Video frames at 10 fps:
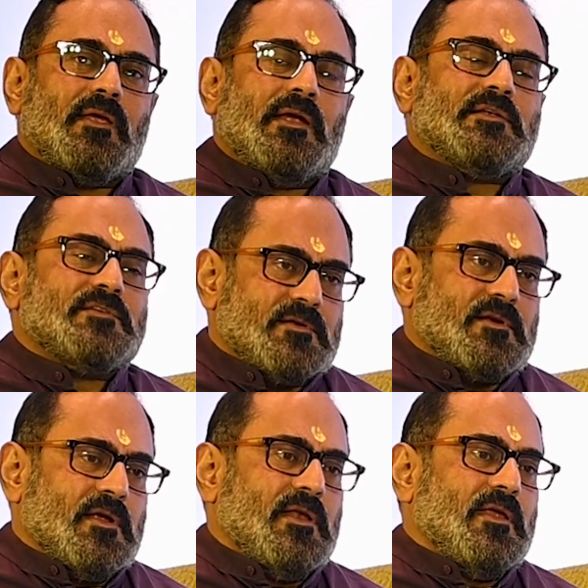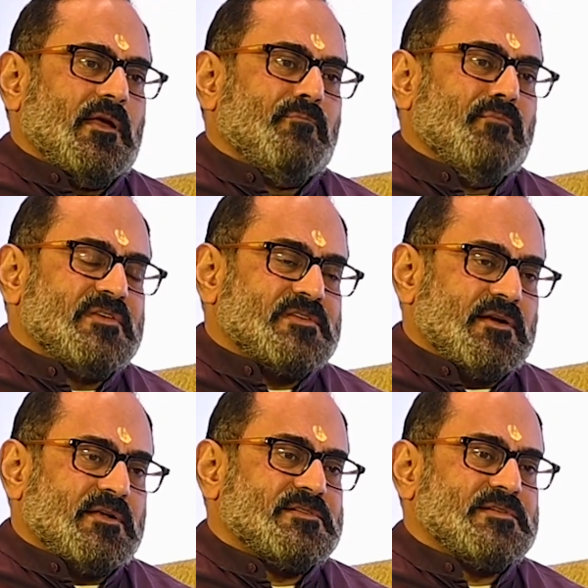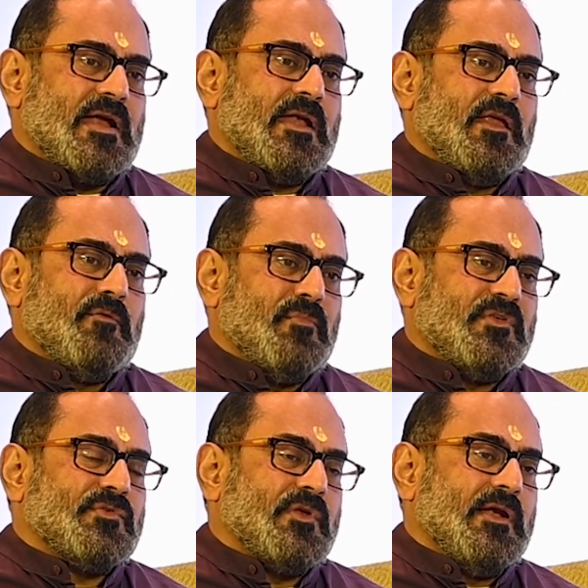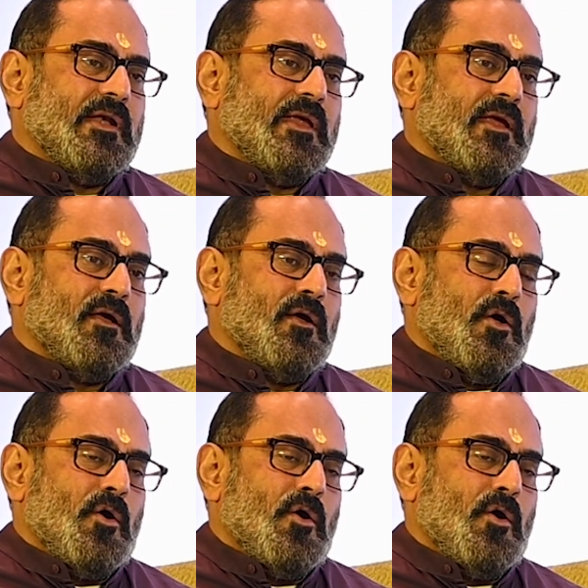it is really a misunderstanding, misreading,